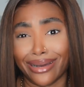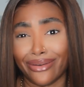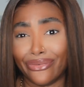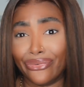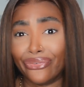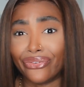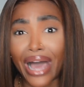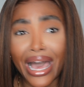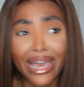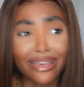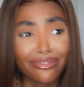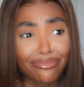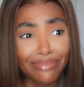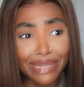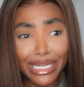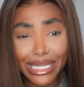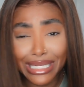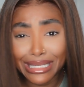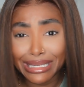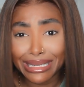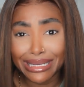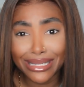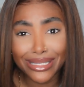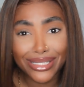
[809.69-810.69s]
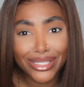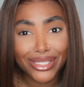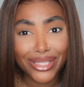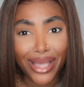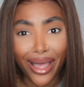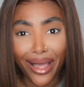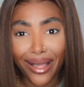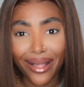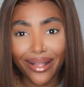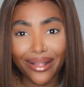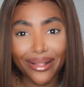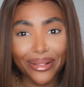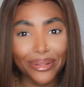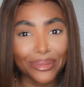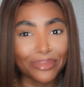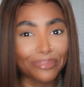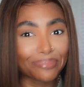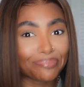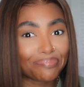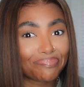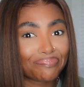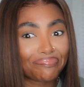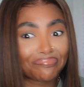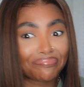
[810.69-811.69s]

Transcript: 5-minute install.